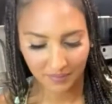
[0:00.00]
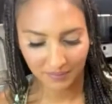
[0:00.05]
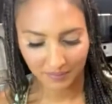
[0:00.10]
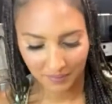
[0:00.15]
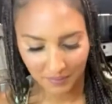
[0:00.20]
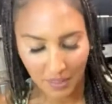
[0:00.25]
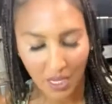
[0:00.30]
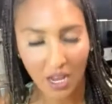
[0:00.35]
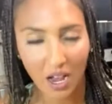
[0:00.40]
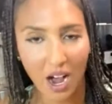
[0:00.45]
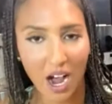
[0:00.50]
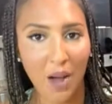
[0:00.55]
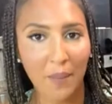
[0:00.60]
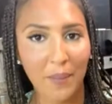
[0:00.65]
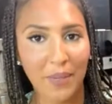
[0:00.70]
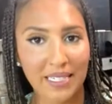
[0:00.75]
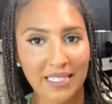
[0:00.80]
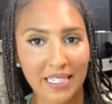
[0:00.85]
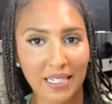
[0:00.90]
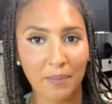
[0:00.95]

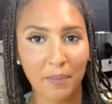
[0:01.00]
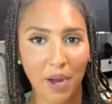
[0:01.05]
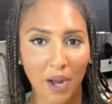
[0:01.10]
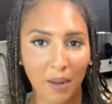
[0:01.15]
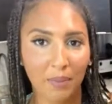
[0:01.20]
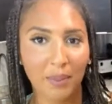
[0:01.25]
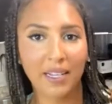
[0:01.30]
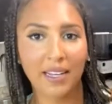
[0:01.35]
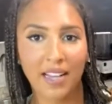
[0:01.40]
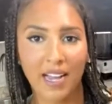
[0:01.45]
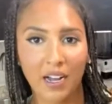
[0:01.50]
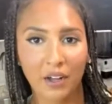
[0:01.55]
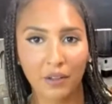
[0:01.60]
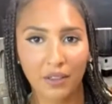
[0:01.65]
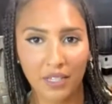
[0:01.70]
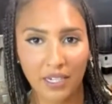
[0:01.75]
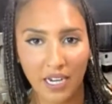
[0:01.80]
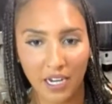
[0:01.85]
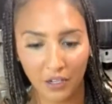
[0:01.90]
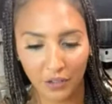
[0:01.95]
It's in public health
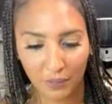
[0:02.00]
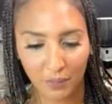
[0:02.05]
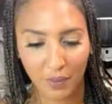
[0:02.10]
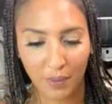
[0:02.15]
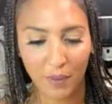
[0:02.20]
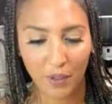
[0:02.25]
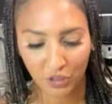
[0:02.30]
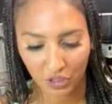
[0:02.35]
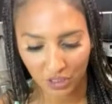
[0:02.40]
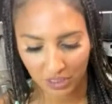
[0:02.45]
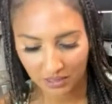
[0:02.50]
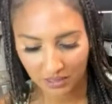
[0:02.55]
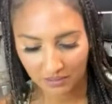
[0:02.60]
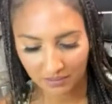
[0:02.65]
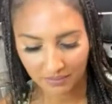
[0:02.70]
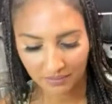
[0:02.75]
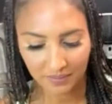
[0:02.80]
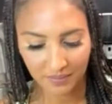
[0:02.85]
and health promotion.